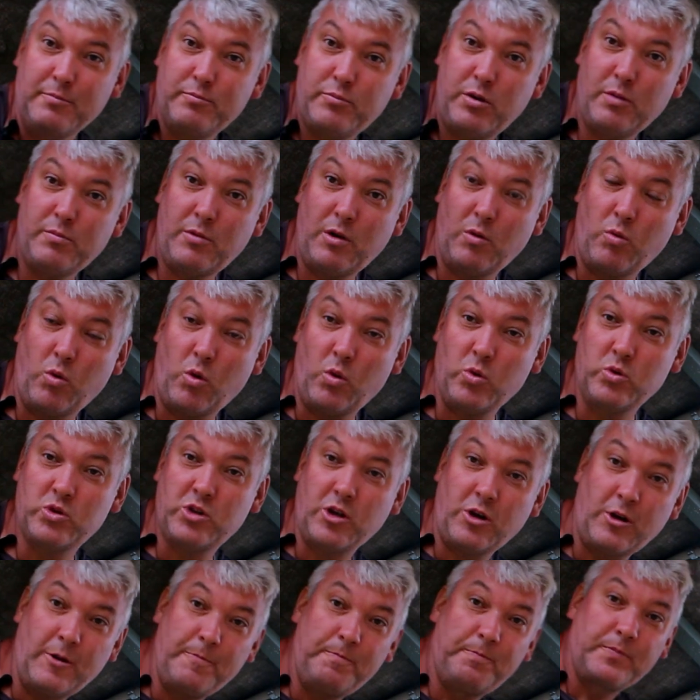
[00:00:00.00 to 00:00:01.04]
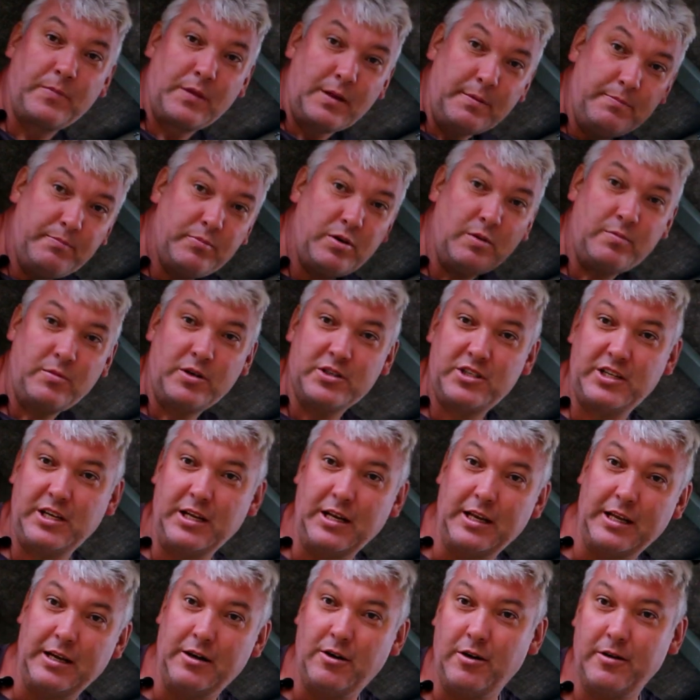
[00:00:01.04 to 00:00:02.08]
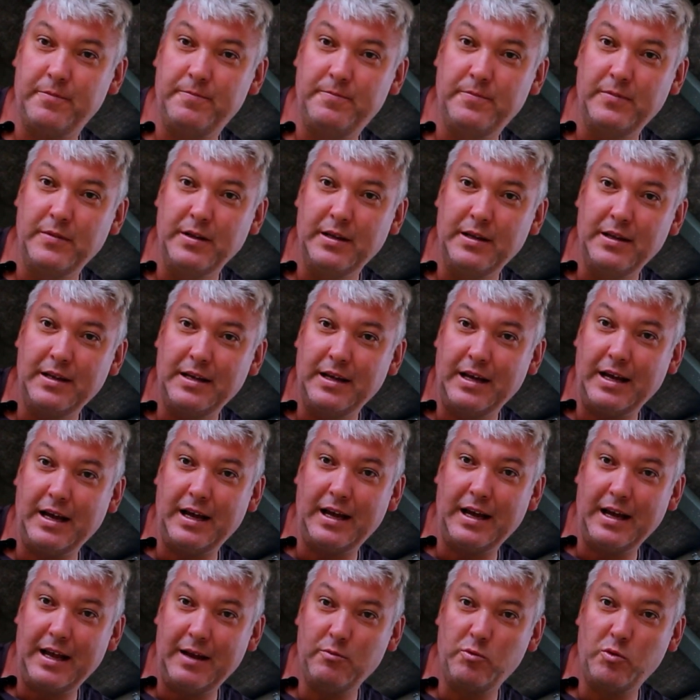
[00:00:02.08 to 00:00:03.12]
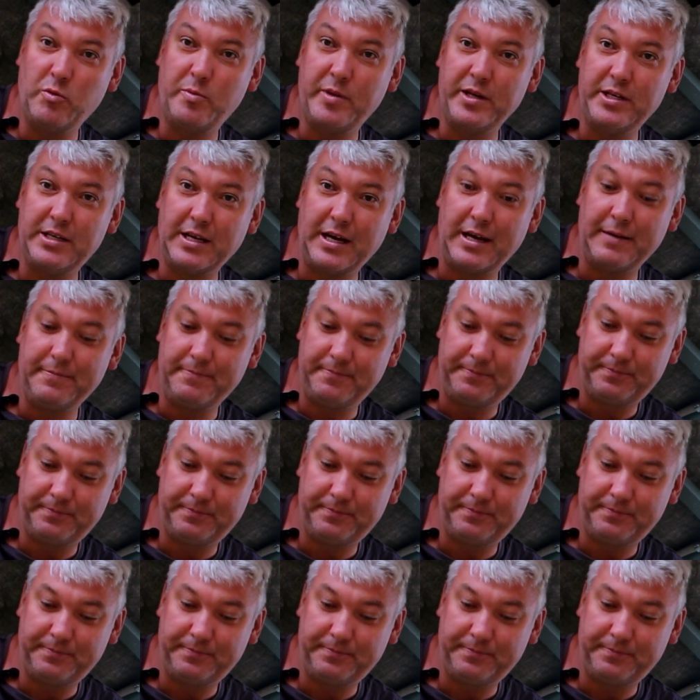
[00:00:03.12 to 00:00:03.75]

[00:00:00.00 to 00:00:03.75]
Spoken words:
put my walls on, put my ceiling on, and we'll be done.